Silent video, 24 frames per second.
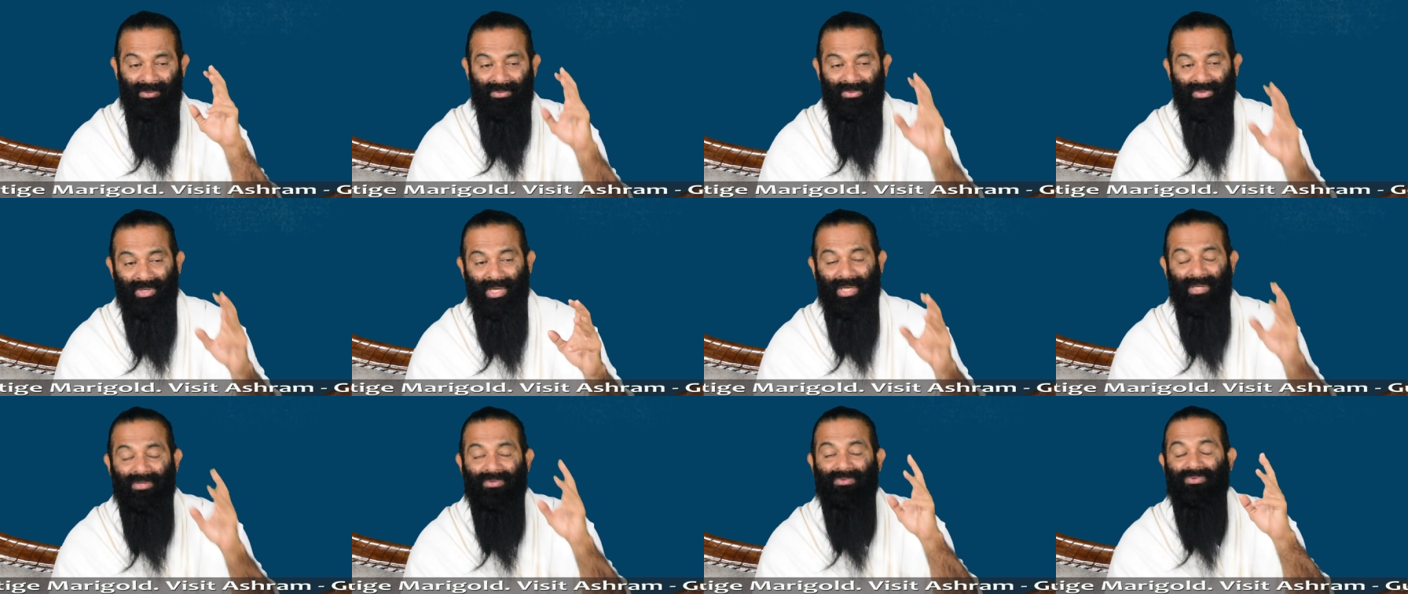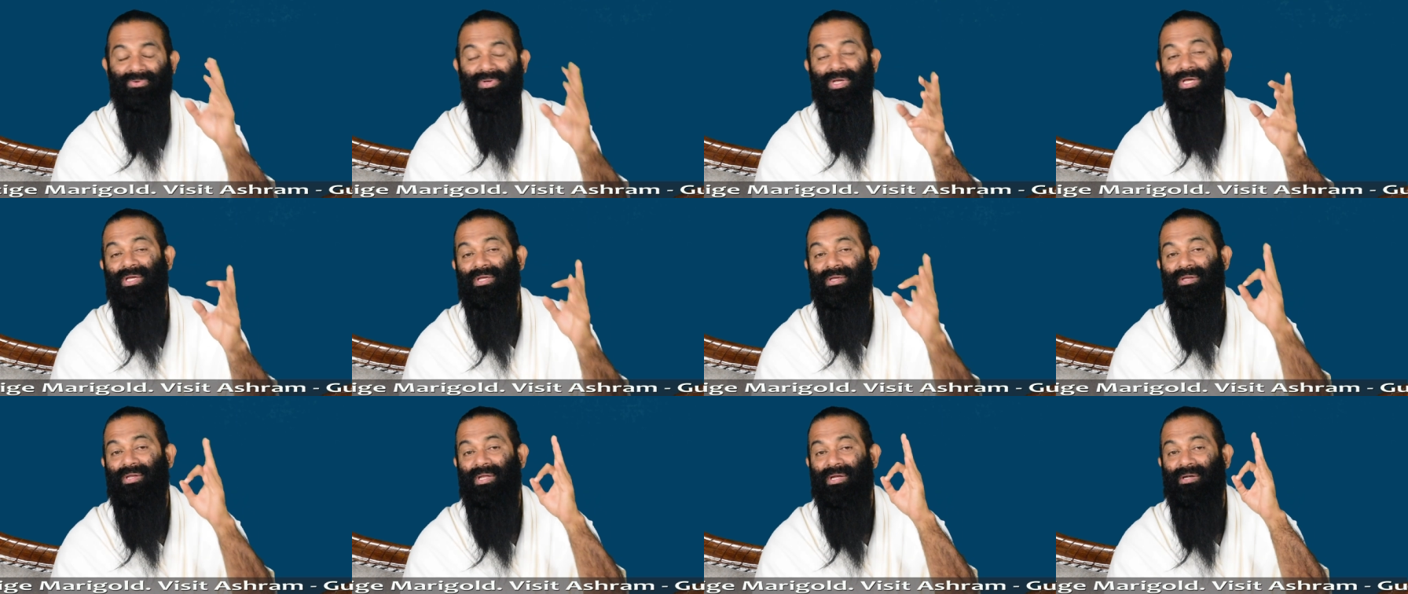try, try
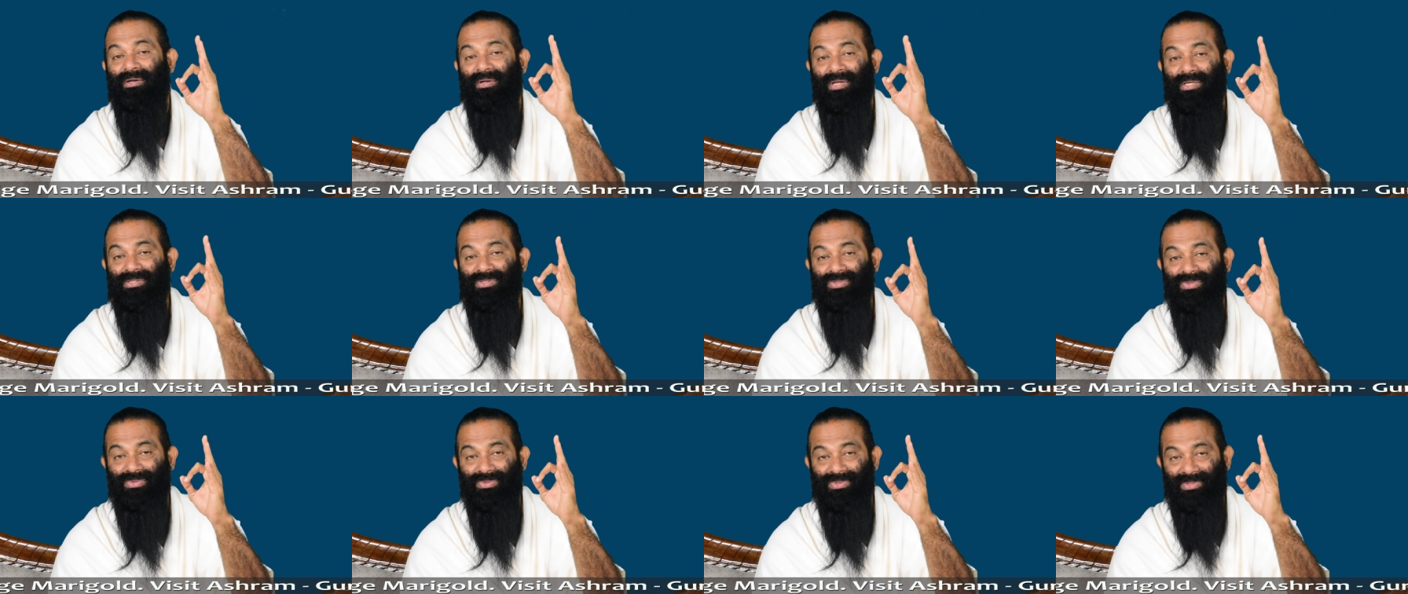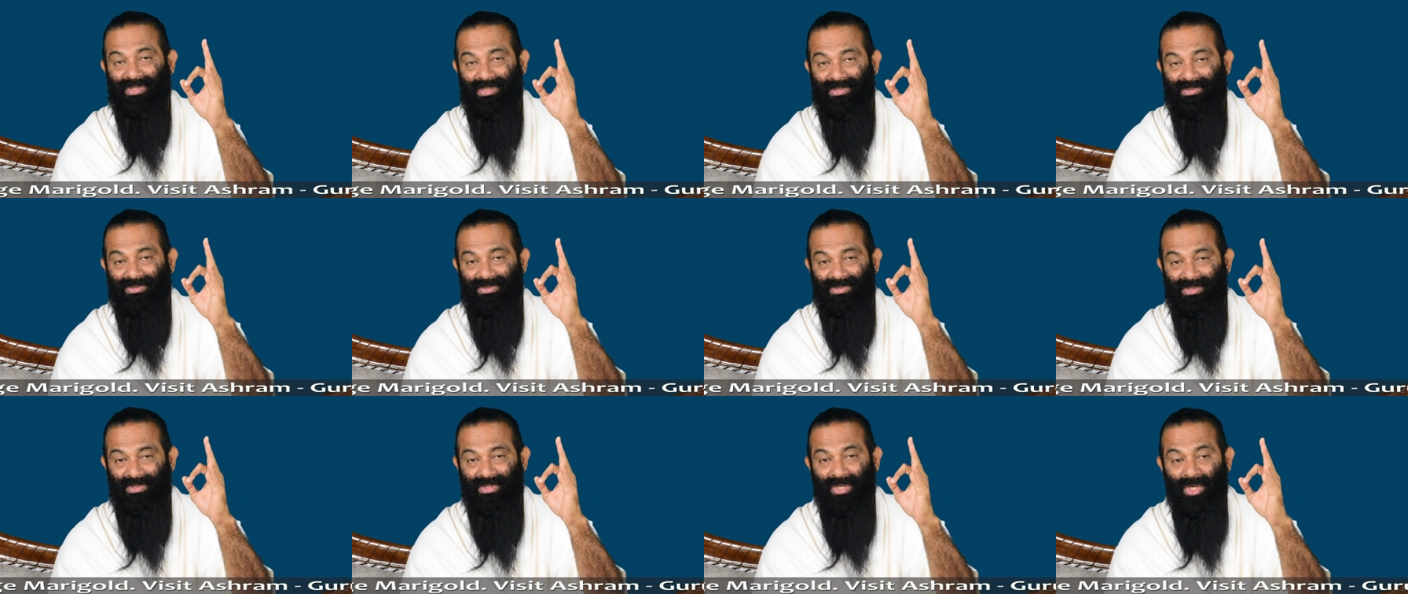again, at last you
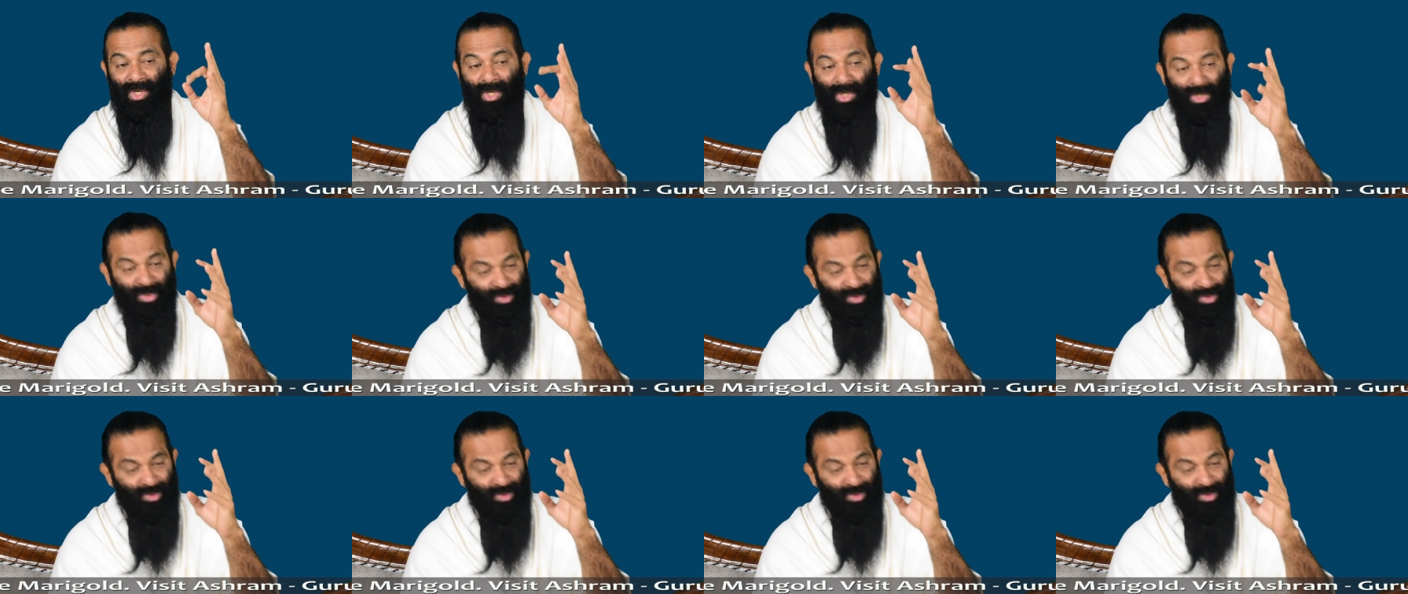succeed.